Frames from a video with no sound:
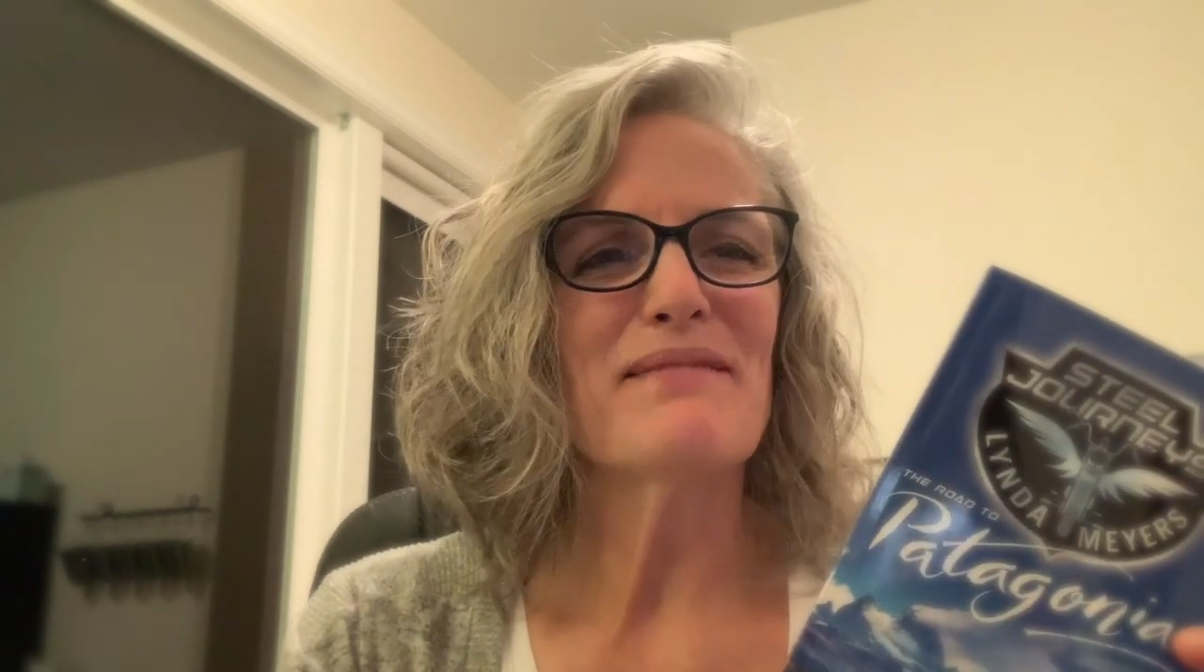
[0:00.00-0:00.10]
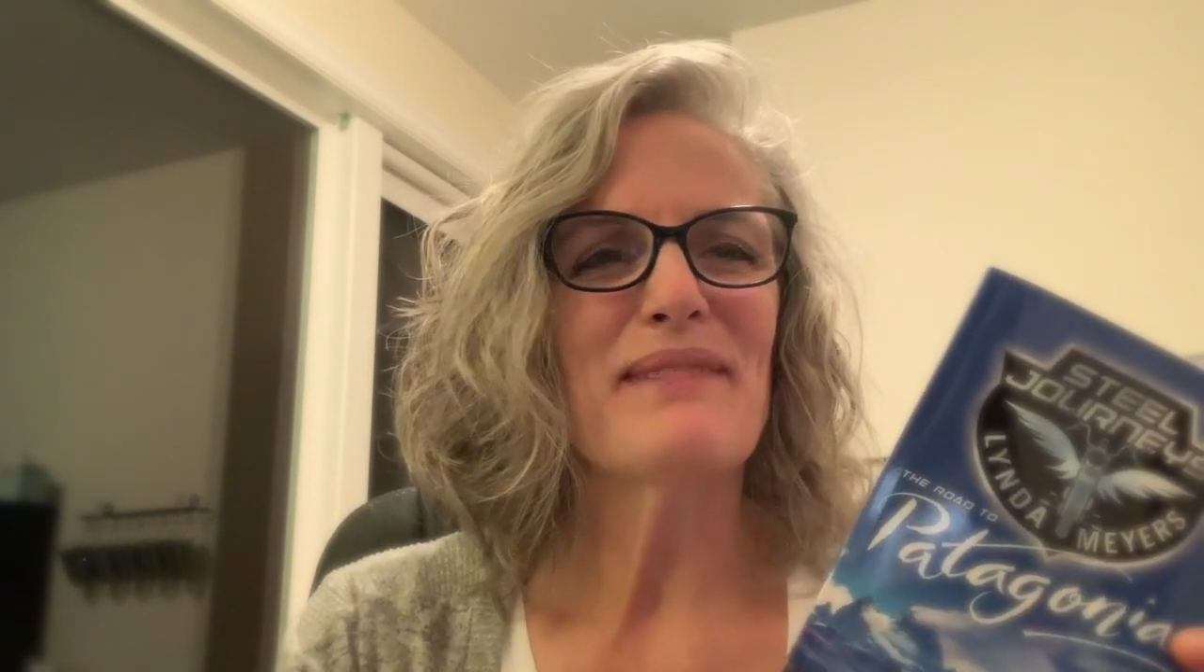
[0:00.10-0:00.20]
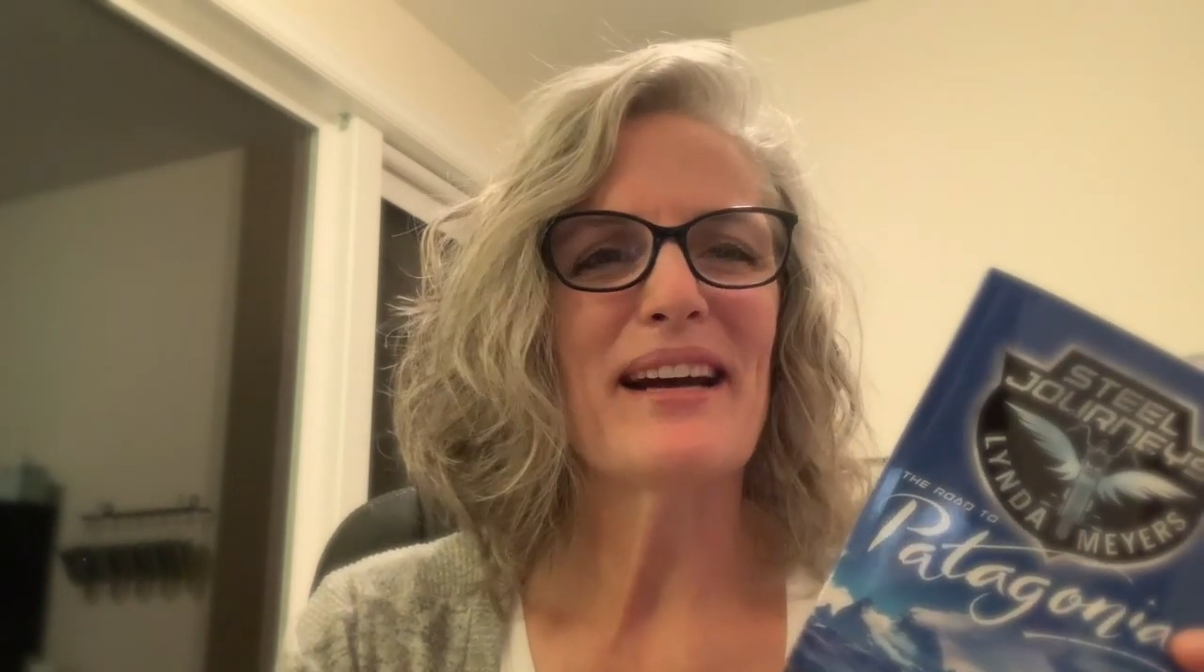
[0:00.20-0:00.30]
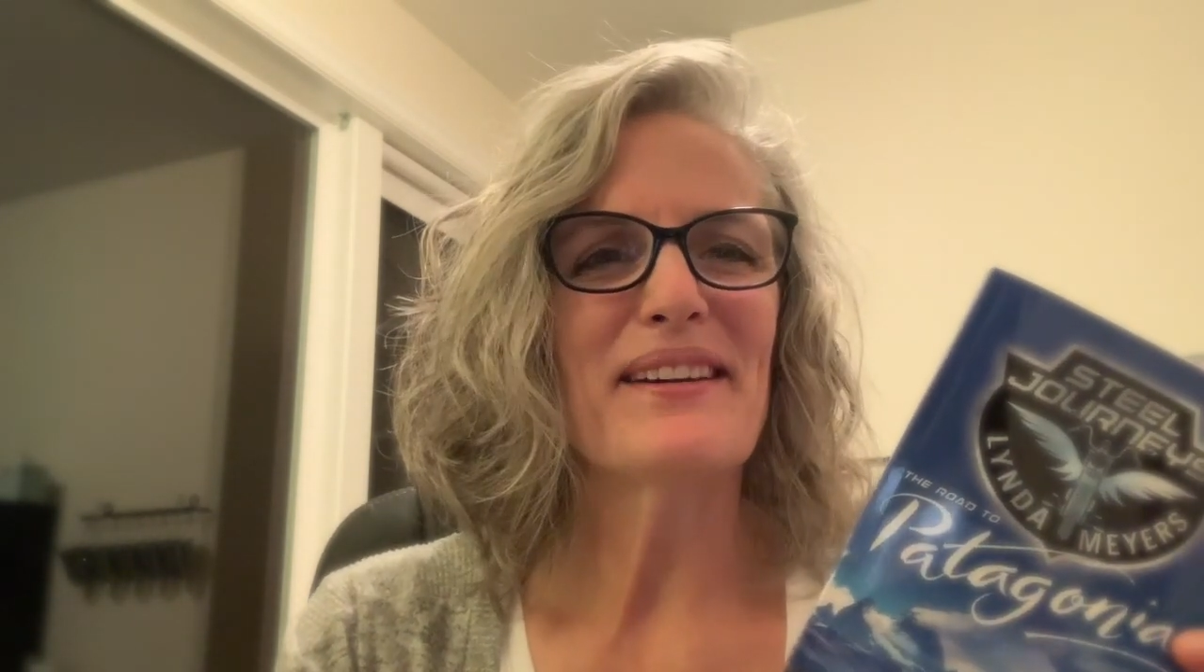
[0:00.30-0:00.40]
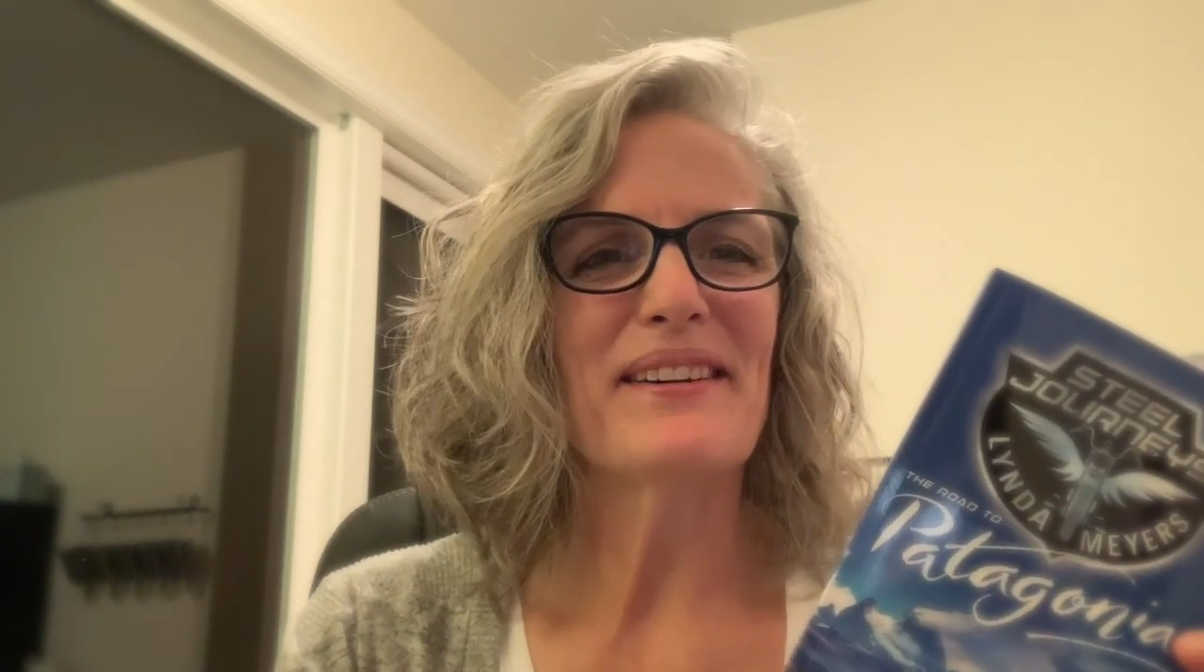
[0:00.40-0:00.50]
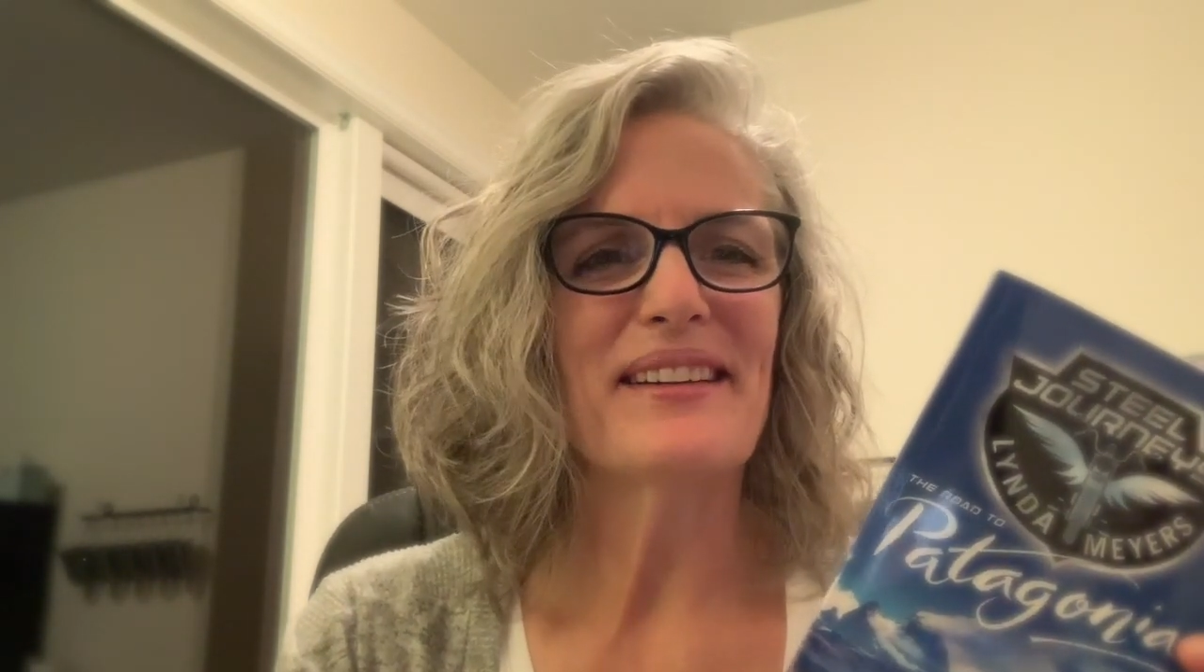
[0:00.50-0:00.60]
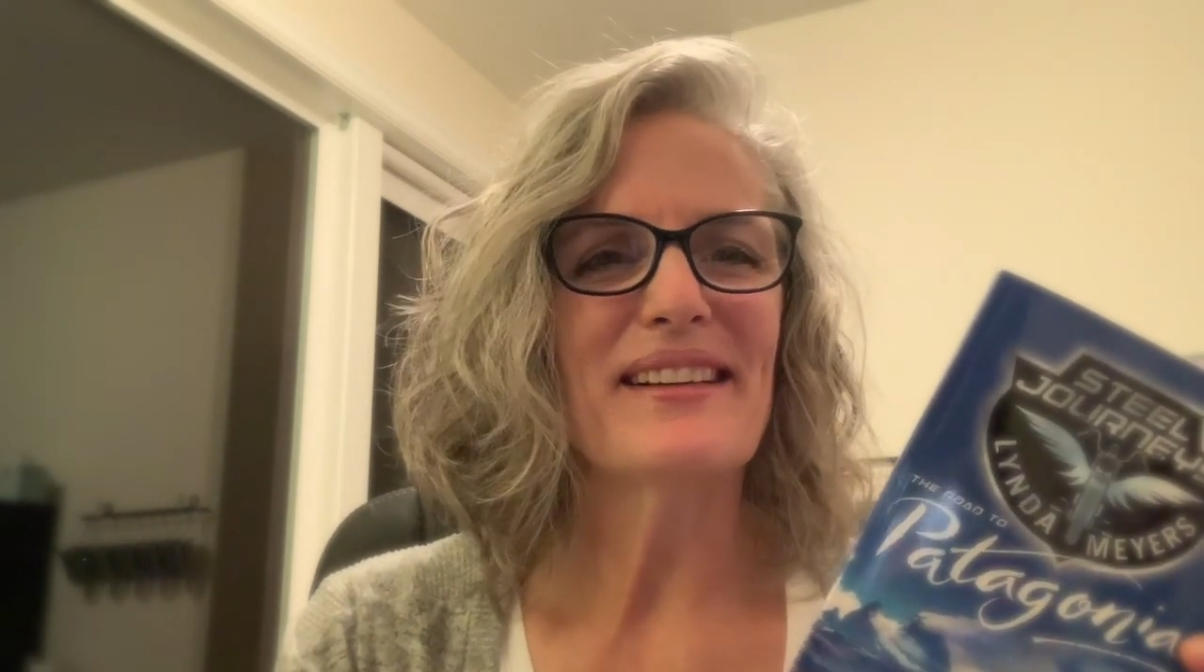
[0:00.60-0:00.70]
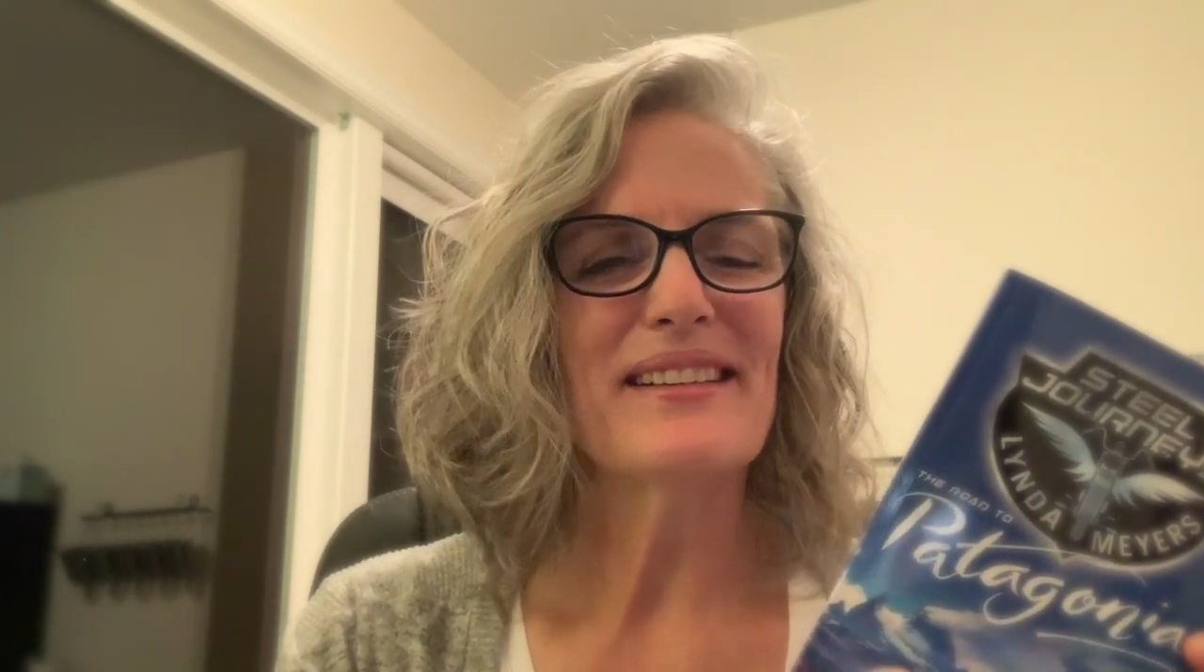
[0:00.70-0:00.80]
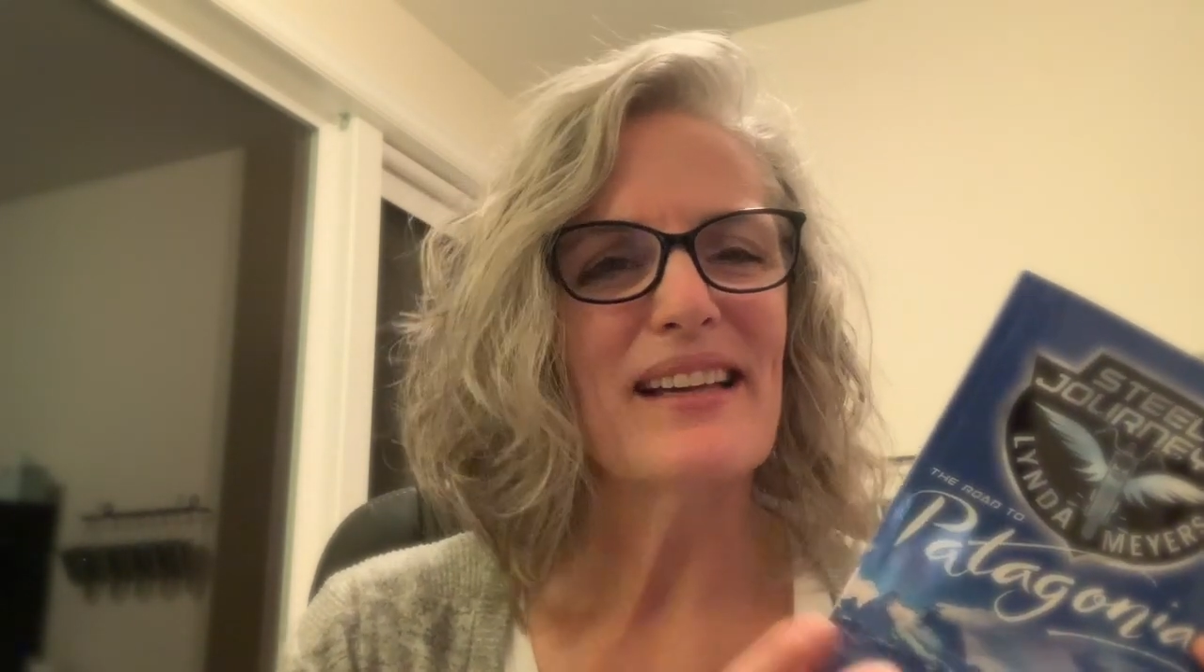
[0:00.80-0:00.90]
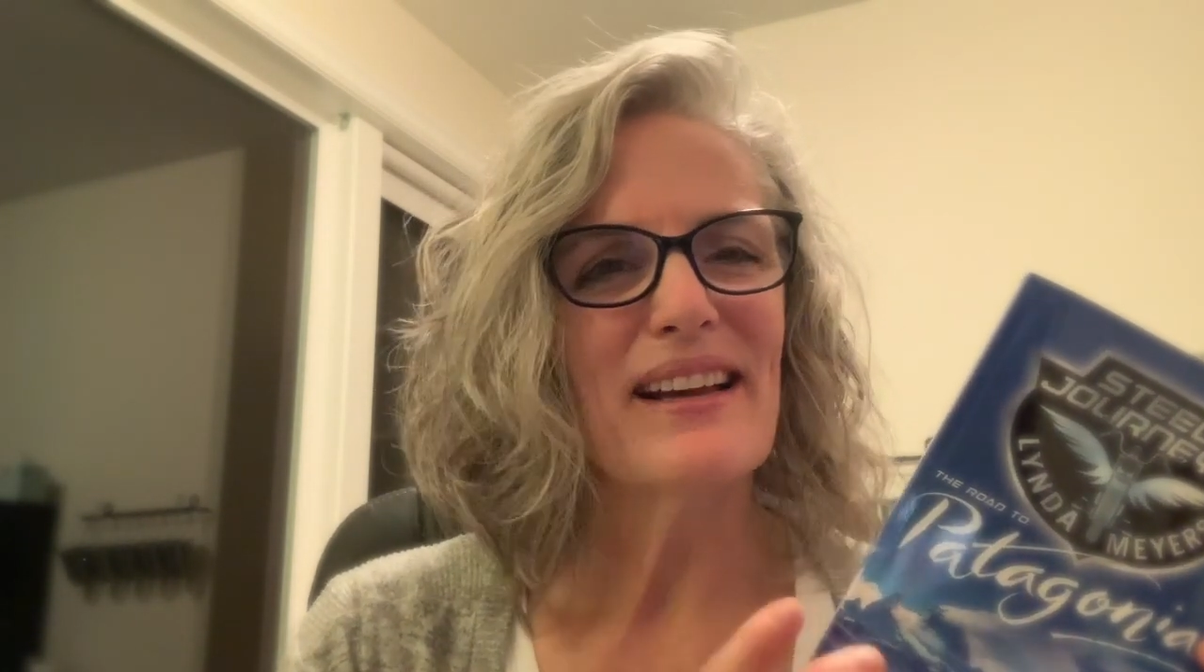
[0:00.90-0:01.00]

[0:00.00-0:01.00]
Patagonia